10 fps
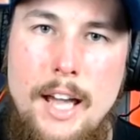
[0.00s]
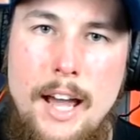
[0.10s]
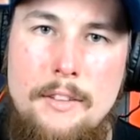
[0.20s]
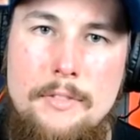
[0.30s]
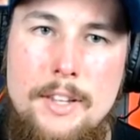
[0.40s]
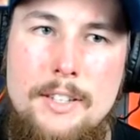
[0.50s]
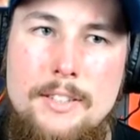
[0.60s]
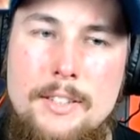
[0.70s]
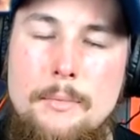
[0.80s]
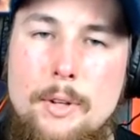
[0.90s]
have this
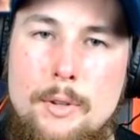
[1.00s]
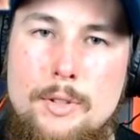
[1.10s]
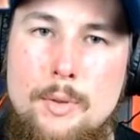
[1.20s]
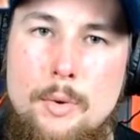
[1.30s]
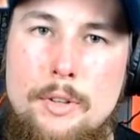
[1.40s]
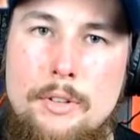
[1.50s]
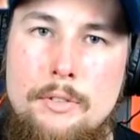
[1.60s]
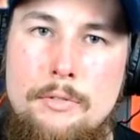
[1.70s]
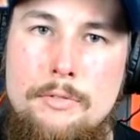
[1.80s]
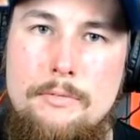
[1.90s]
similar sort
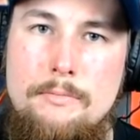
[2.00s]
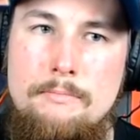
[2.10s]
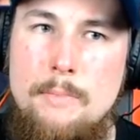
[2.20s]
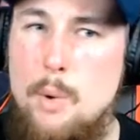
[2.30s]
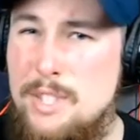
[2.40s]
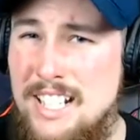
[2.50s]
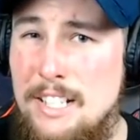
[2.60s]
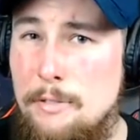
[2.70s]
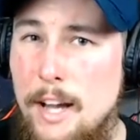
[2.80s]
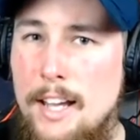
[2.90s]
of
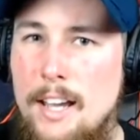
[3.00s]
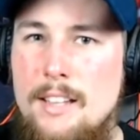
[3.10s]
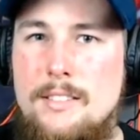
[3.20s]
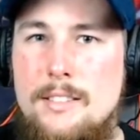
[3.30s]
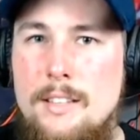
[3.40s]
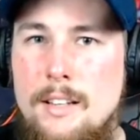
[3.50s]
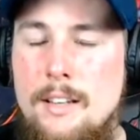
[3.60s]
motif, I guess,